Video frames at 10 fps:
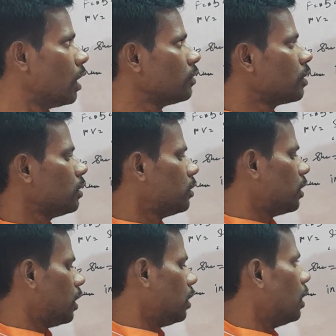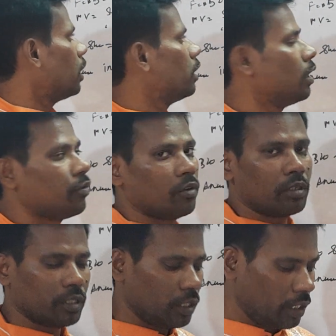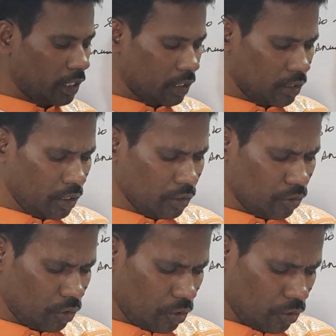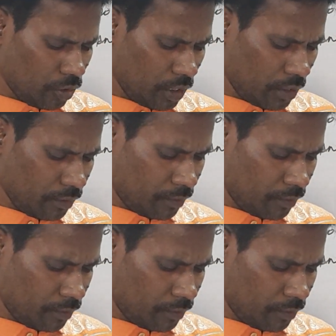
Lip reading: Answer is 10, and therefore there is a solution.